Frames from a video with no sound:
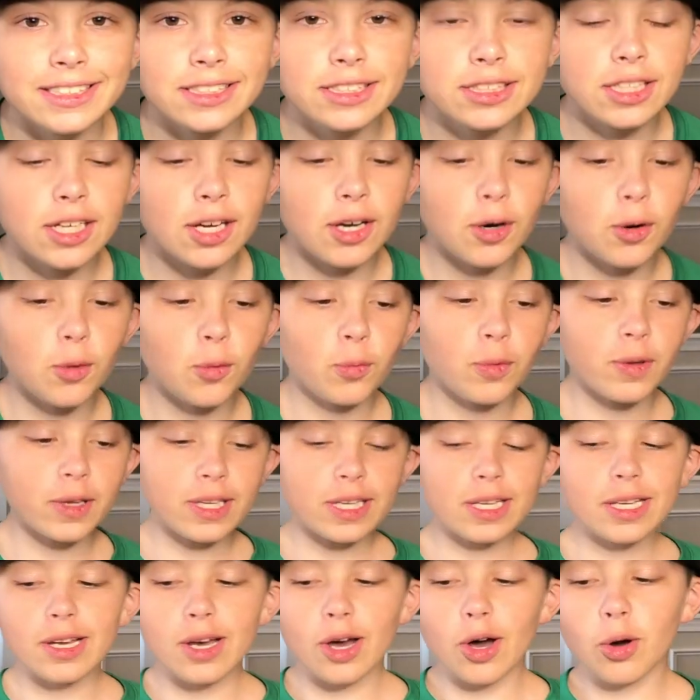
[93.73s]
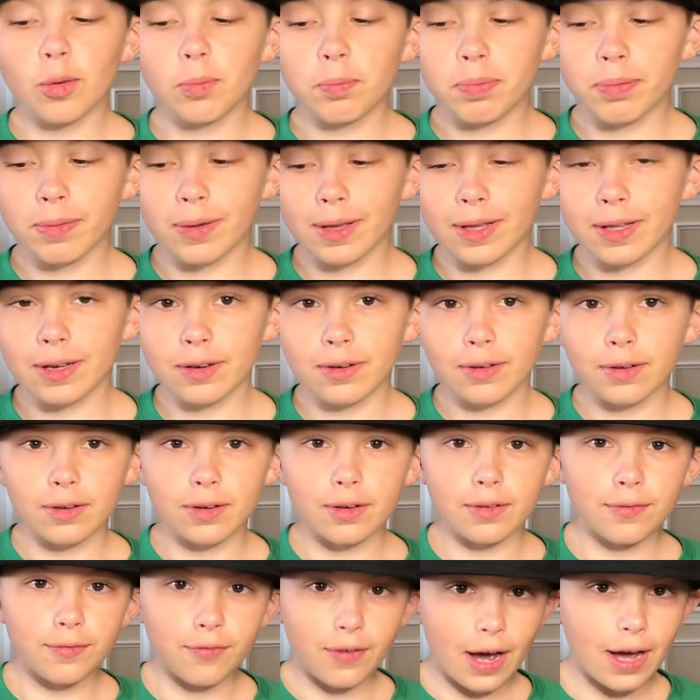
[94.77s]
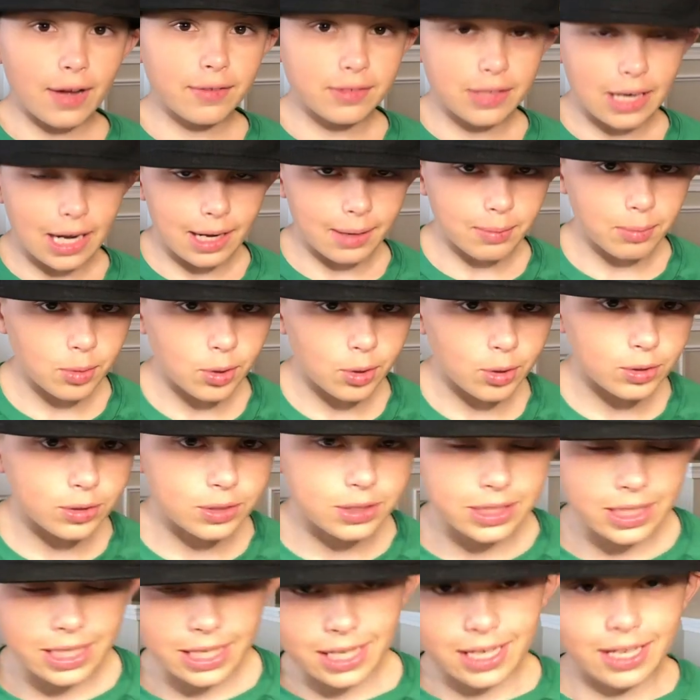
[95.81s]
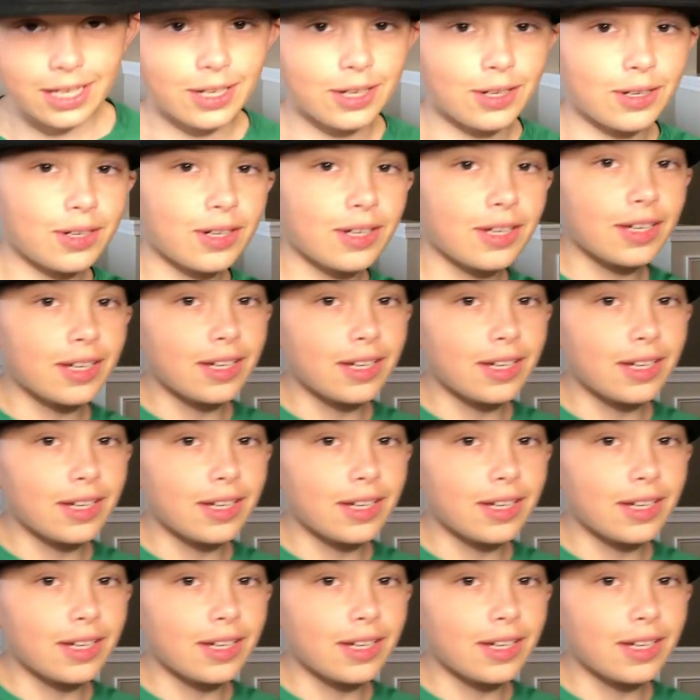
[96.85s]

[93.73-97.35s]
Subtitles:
So we opened 5 dime rolls, and